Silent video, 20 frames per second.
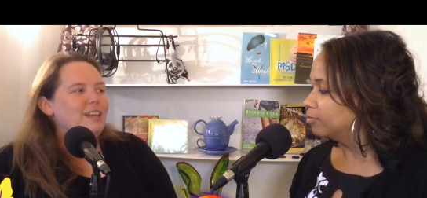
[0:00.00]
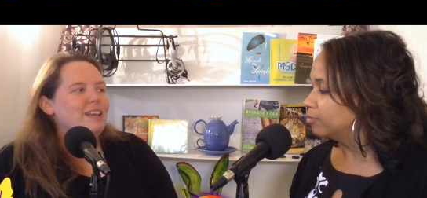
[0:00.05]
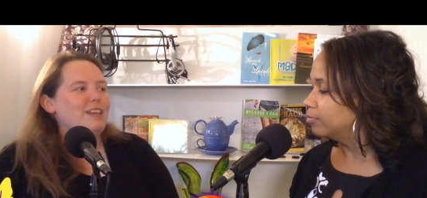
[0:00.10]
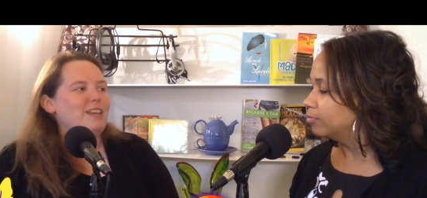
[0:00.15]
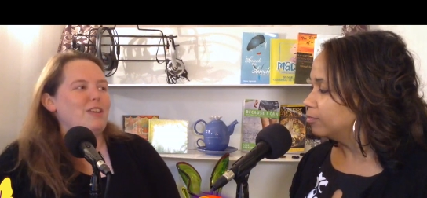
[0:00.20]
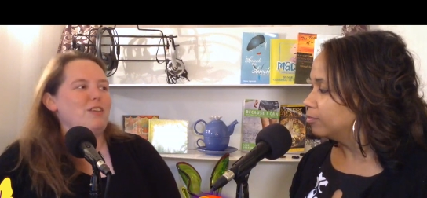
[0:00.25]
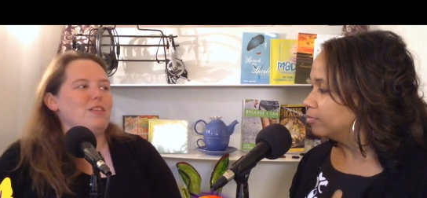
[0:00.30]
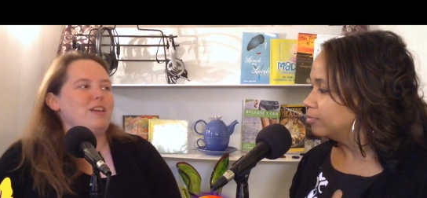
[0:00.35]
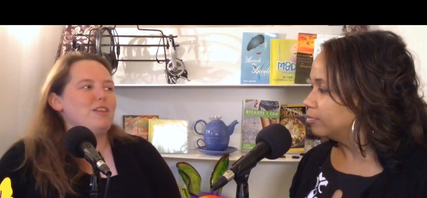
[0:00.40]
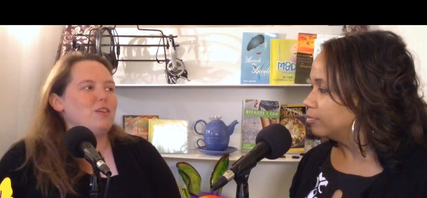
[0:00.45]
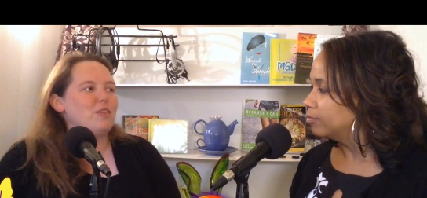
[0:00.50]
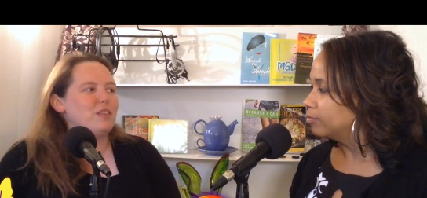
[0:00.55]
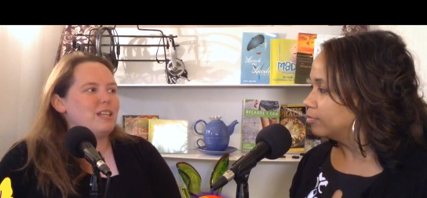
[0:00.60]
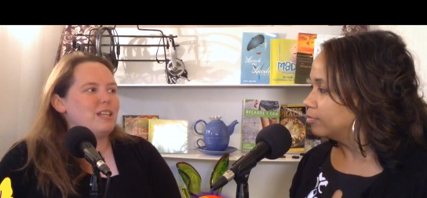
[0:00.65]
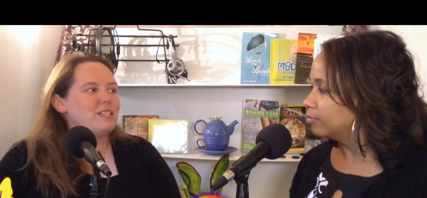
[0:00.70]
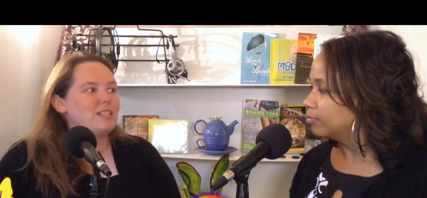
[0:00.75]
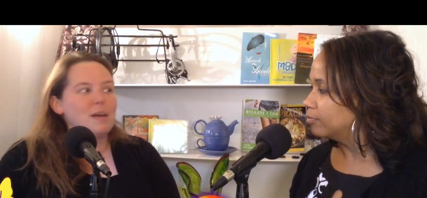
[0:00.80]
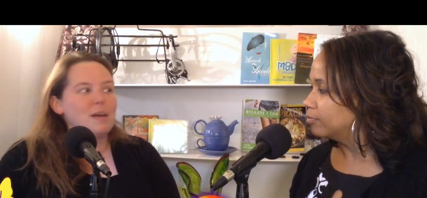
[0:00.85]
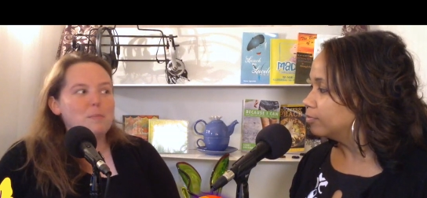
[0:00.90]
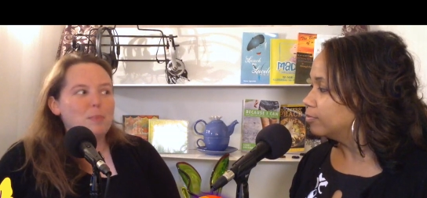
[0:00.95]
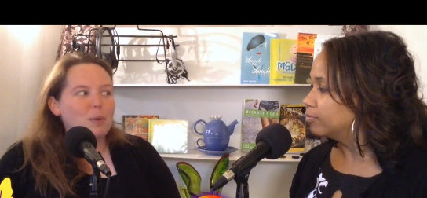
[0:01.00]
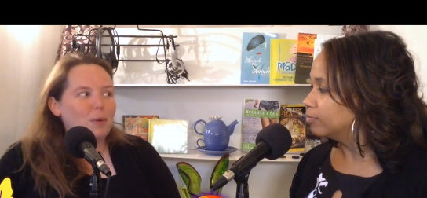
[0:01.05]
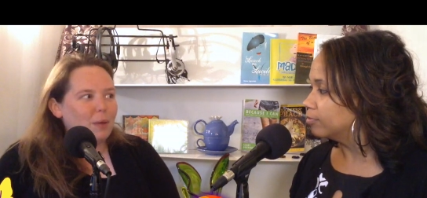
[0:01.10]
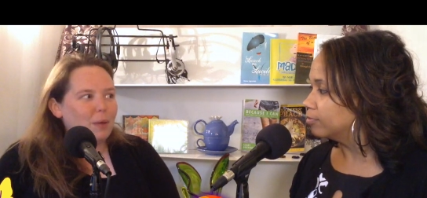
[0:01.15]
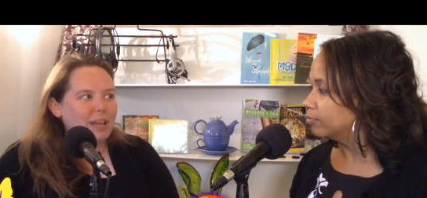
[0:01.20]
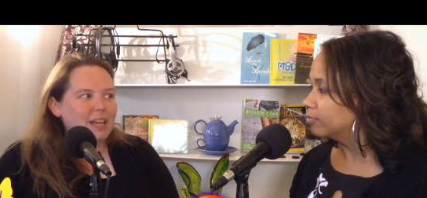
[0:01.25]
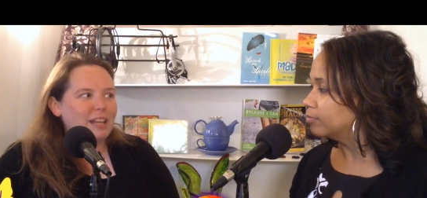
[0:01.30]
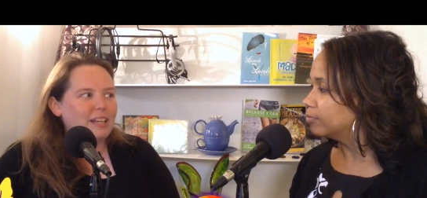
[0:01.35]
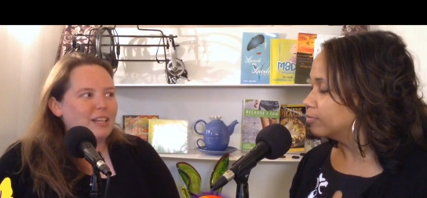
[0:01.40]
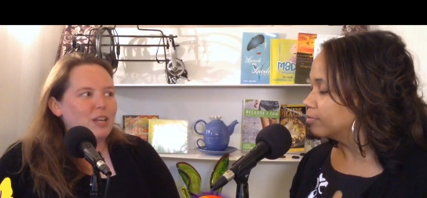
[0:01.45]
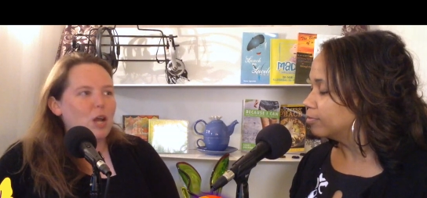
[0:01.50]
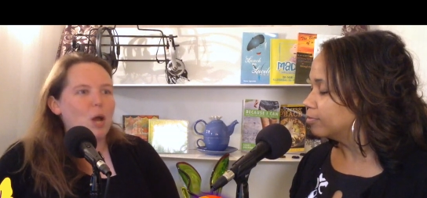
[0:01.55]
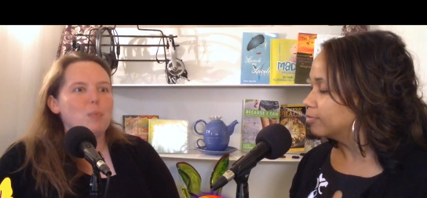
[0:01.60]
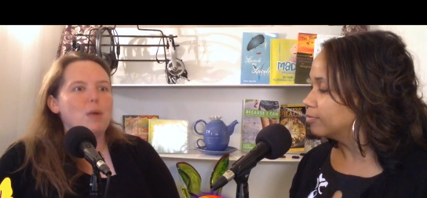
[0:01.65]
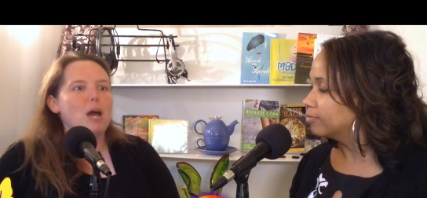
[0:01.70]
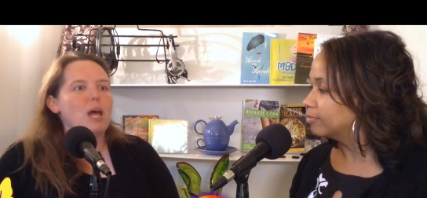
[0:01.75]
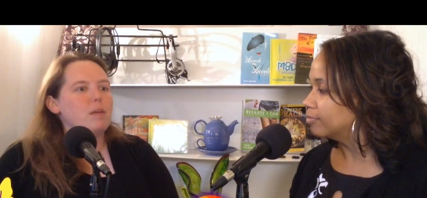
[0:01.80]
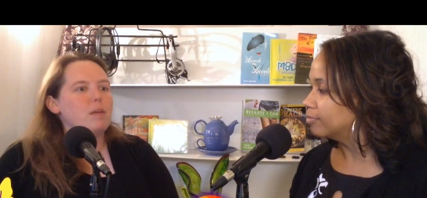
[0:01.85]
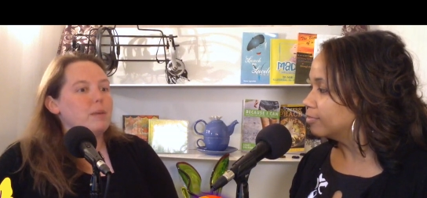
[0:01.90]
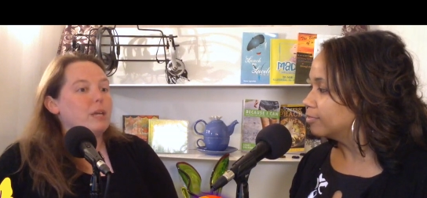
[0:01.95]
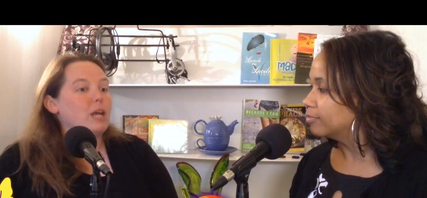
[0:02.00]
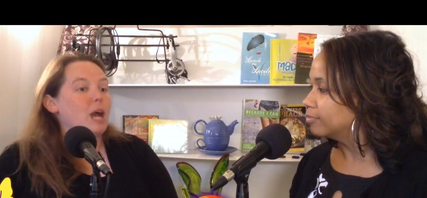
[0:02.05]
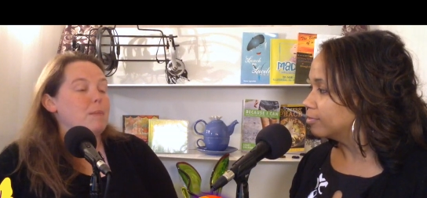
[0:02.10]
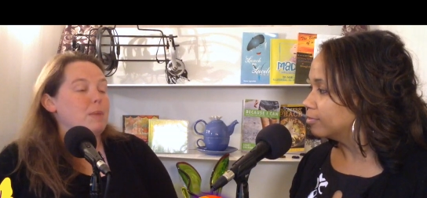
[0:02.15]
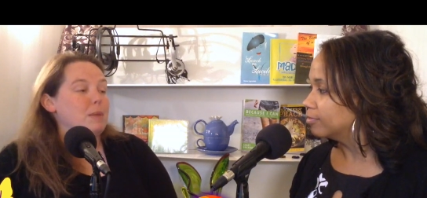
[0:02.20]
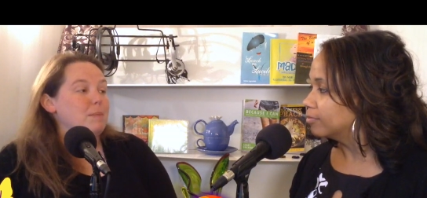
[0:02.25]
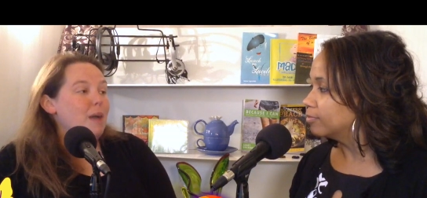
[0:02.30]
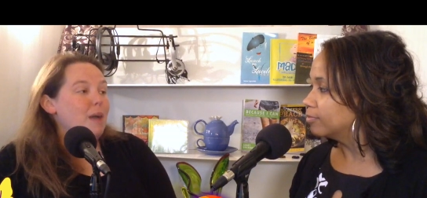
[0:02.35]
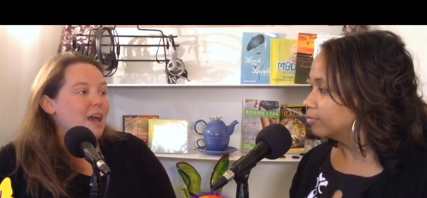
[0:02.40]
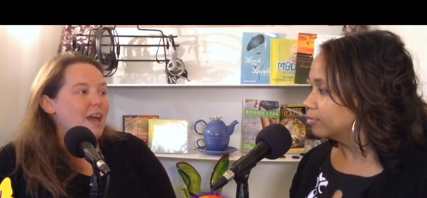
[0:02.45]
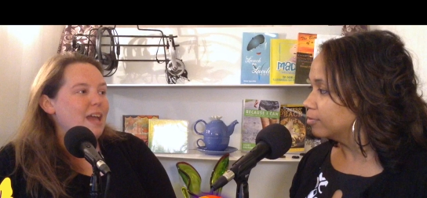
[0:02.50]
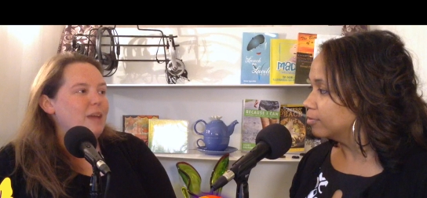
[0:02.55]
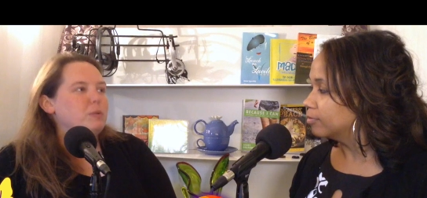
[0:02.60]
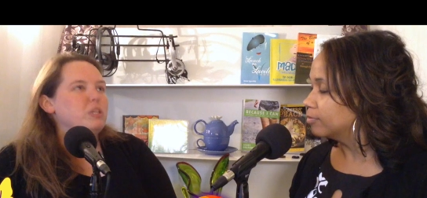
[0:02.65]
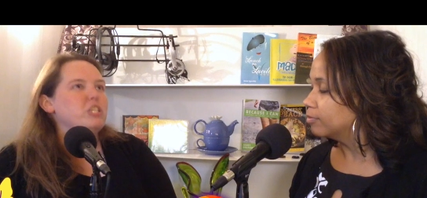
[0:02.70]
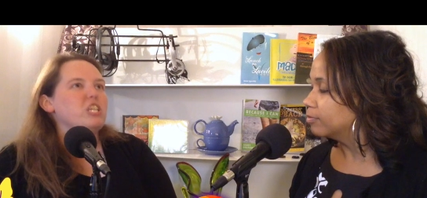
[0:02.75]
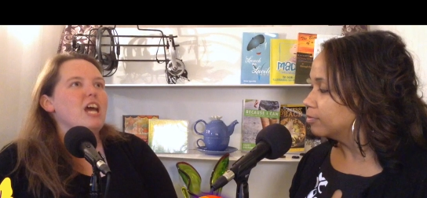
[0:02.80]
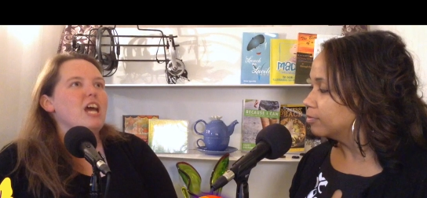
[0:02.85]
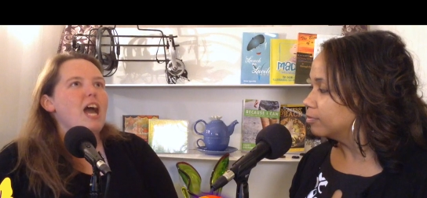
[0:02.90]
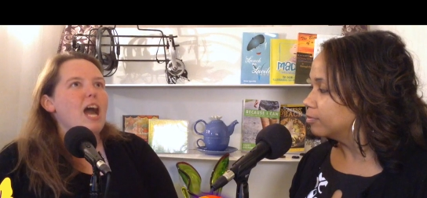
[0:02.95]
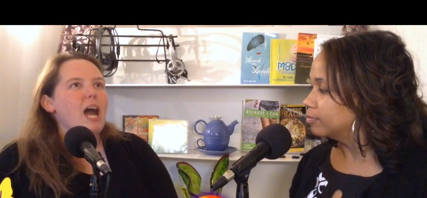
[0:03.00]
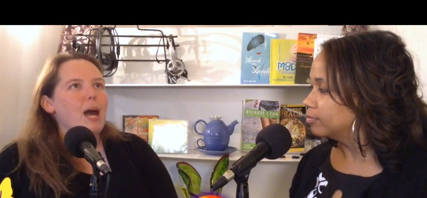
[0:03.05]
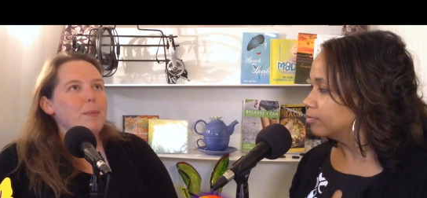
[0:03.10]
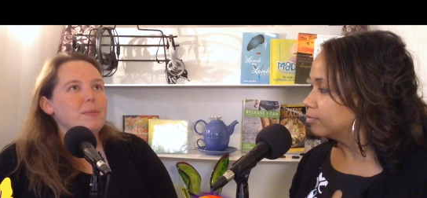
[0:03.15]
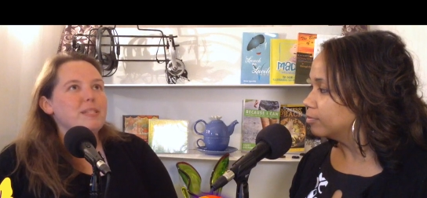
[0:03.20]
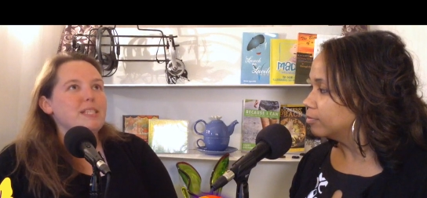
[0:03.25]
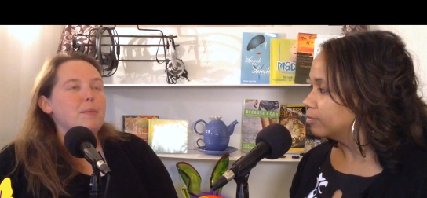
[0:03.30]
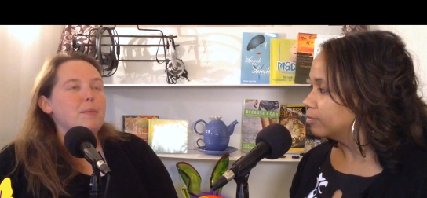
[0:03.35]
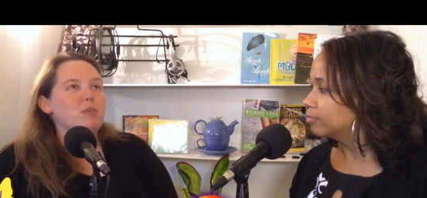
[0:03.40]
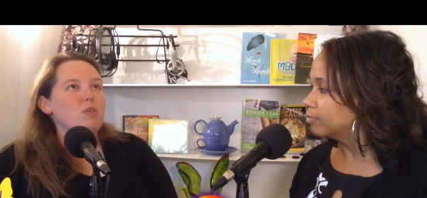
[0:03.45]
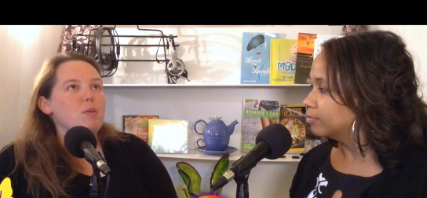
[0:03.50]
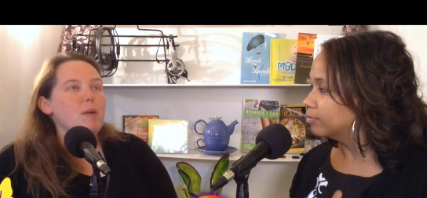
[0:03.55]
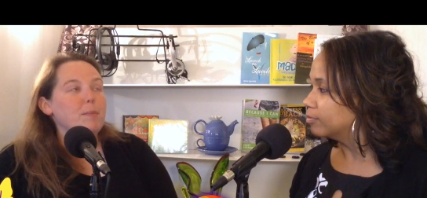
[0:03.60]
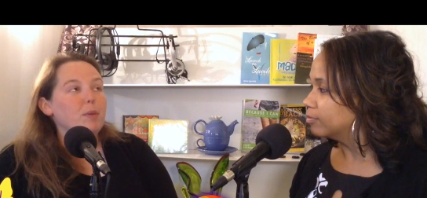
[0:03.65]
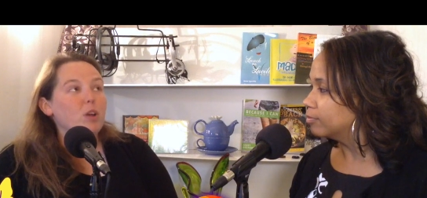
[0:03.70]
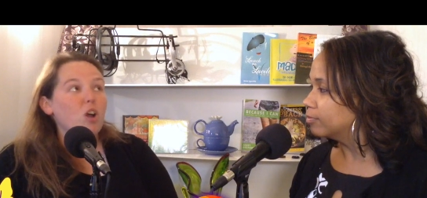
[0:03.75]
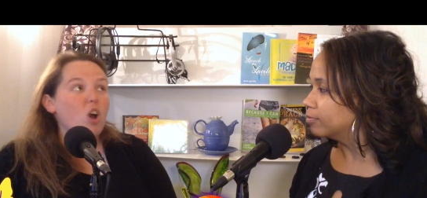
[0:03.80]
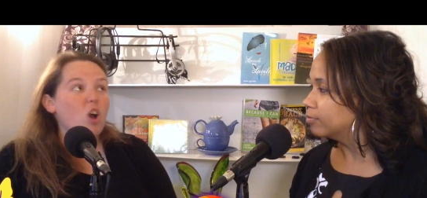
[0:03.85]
Speaker 1: you know, they know that at some point, you know, I'll probably be coming by, which helps them to remember,